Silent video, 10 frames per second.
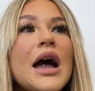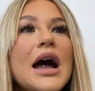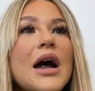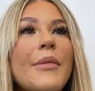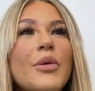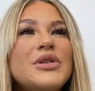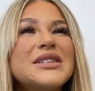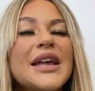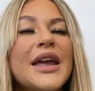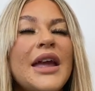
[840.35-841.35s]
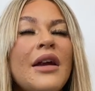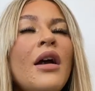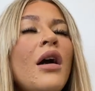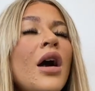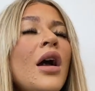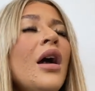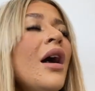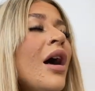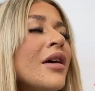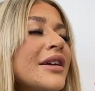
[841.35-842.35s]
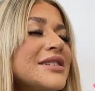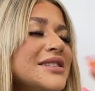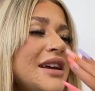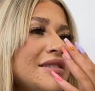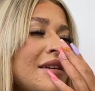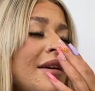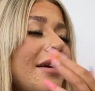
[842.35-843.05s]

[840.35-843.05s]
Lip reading: I wouldn't say hit... gonna sneeze.